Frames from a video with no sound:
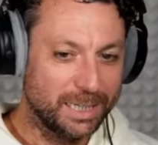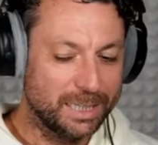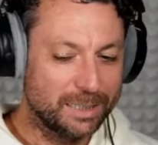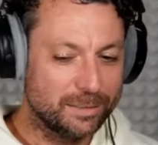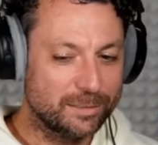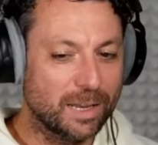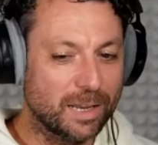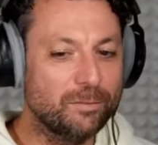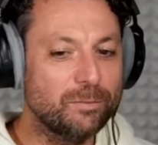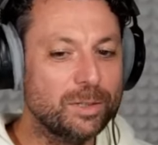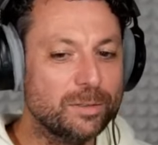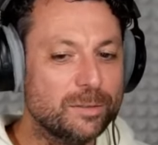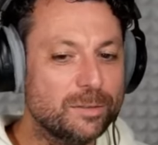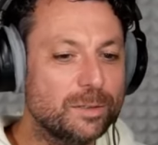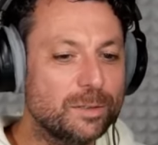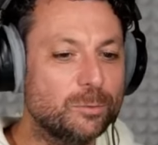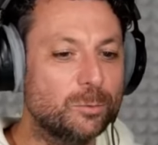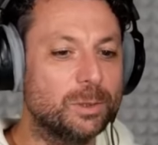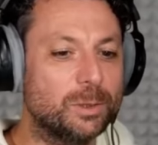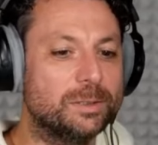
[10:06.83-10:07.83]
Some
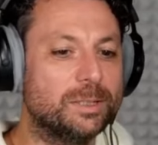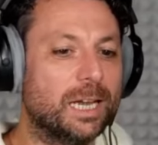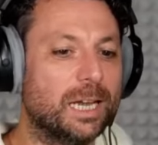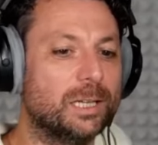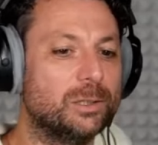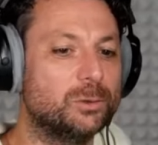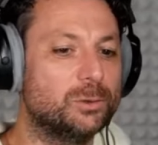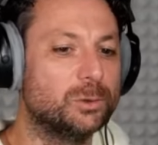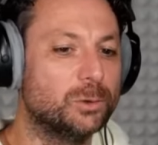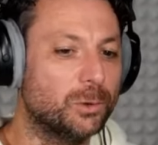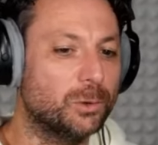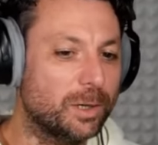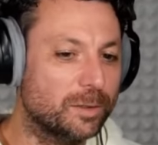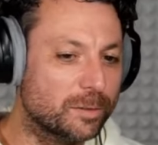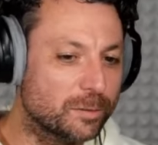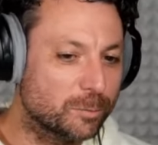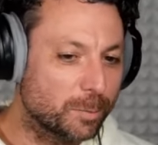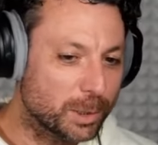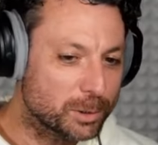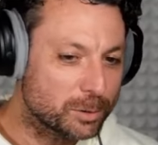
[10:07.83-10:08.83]
VCs will tell you to raise
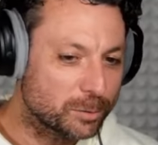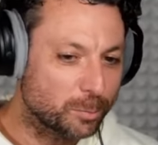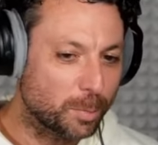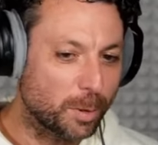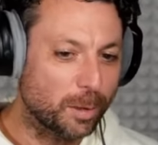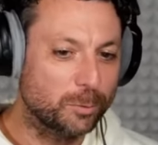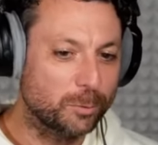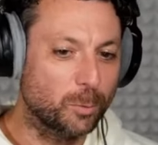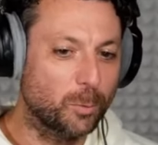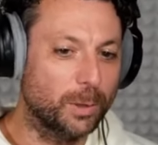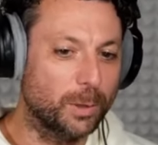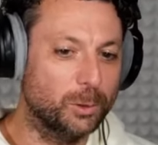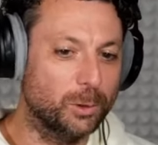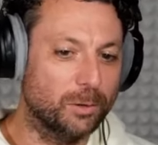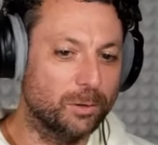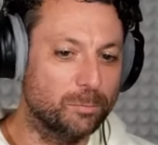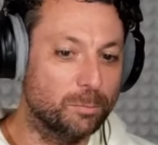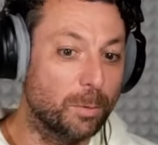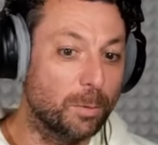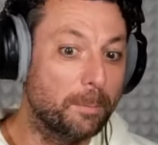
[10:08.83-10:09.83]
as much as possible when you
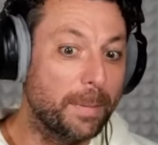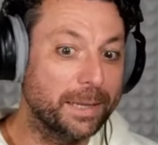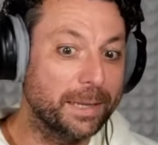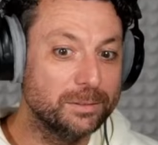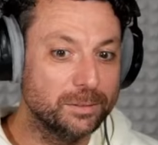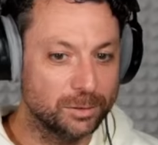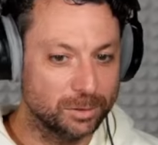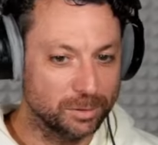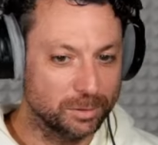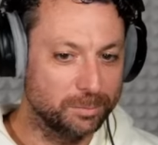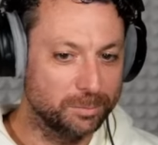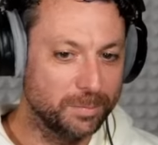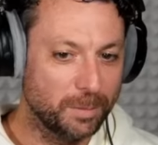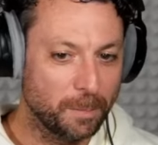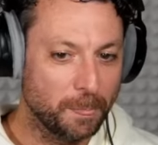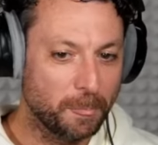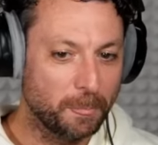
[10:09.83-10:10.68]
have momentum,